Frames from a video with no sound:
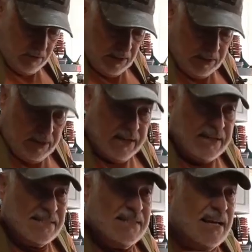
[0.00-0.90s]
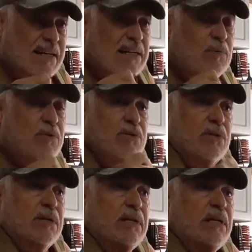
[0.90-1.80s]
and take exactly what you're
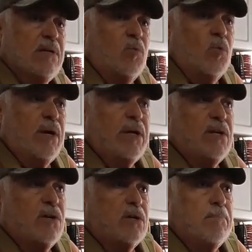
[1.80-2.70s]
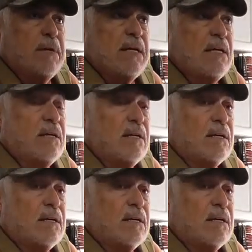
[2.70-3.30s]
gonna need, where you're gonna be,